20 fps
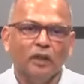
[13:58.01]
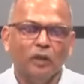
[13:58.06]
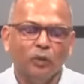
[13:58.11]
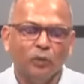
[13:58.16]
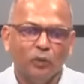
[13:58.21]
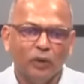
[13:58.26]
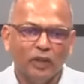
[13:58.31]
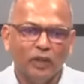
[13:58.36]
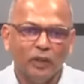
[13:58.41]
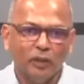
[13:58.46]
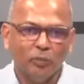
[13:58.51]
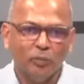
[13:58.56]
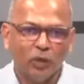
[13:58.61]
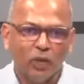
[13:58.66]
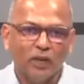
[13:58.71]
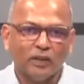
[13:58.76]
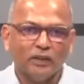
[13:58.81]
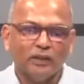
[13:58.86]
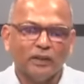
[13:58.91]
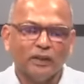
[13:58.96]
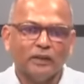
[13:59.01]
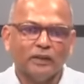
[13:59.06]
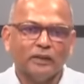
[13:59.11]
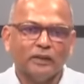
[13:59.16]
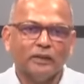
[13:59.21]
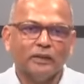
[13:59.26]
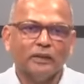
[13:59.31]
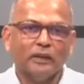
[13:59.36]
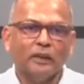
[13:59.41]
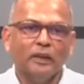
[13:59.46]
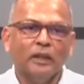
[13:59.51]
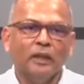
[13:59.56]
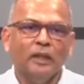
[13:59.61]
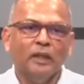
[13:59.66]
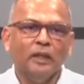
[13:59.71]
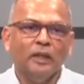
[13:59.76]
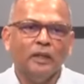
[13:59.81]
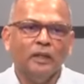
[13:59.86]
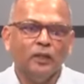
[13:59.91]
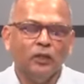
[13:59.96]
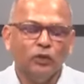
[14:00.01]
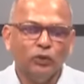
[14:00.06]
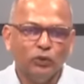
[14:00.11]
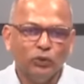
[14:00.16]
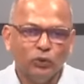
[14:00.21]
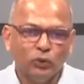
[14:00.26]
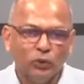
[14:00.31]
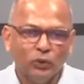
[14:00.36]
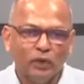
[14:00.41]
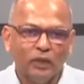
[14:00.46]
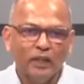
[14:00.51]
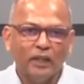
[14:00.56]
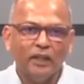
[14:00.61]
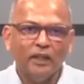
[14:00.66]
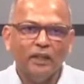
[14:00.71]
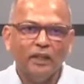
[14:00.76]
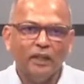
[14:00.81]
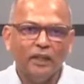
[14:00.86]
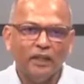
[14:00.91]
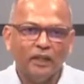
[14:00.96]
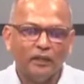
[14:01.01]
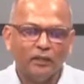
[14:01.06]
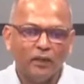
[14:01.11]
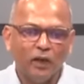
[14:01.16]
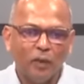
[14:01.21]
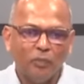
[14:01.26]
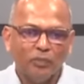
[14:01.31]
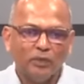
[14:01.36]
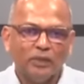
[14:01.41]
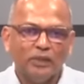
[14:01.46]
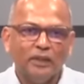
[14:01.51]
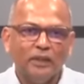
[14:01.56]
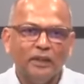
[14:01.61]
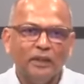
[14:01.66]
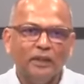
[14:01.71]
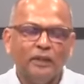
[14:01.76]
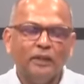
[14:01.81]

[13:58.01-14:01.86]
with the process. During the autopsy,